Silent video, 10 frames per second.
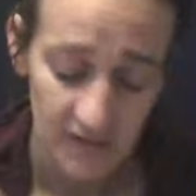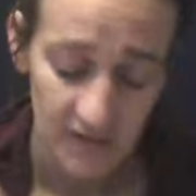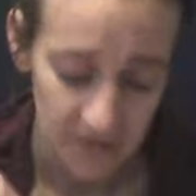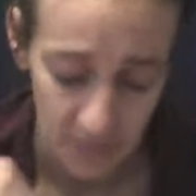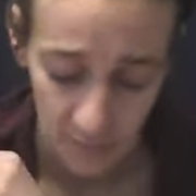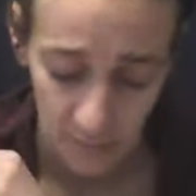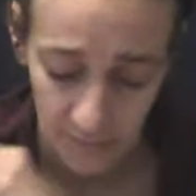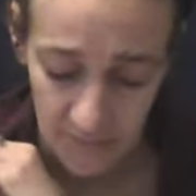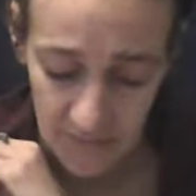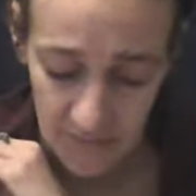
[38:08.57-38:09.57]

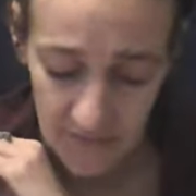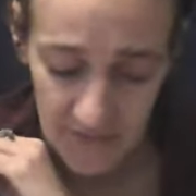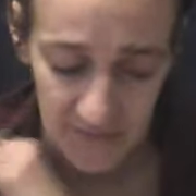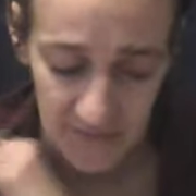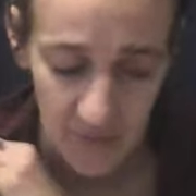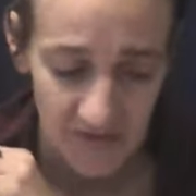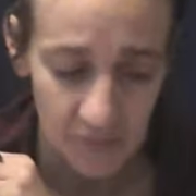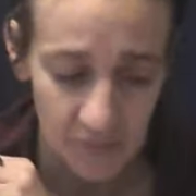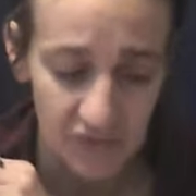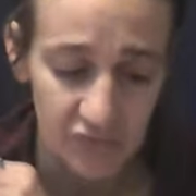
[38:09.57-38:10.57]
It is
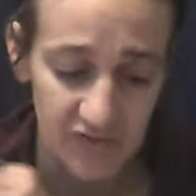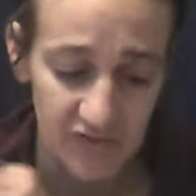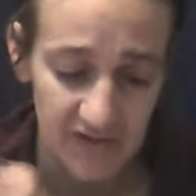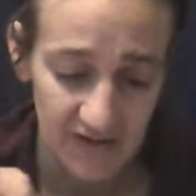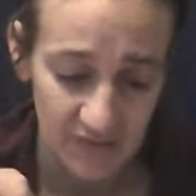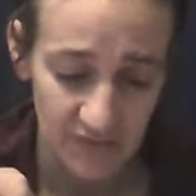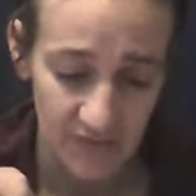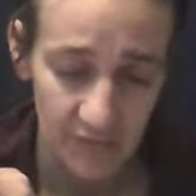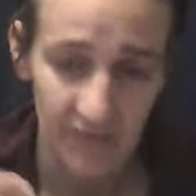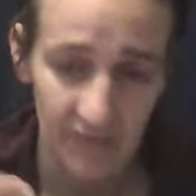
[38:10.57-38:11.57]
possible to reconnect with.
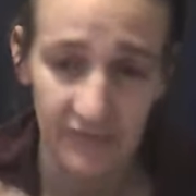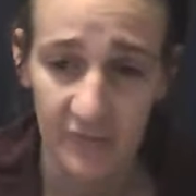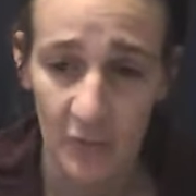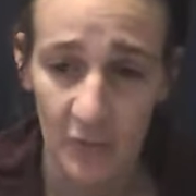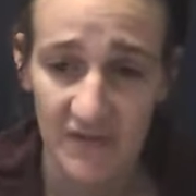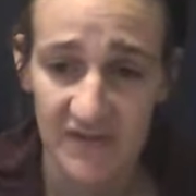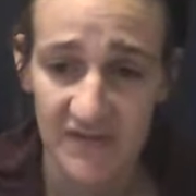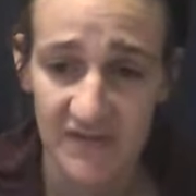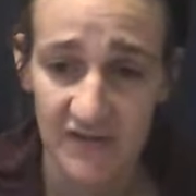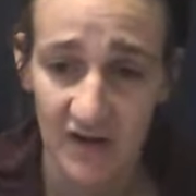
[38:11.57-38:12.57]
But if they're poisonous
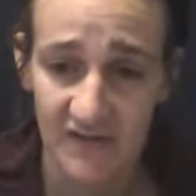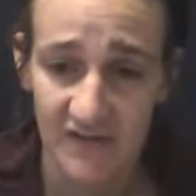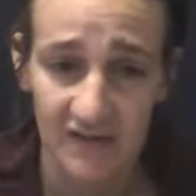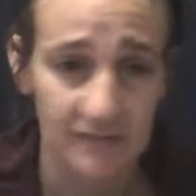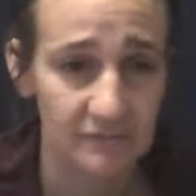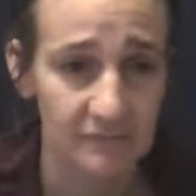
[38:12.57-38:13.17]
and toxic,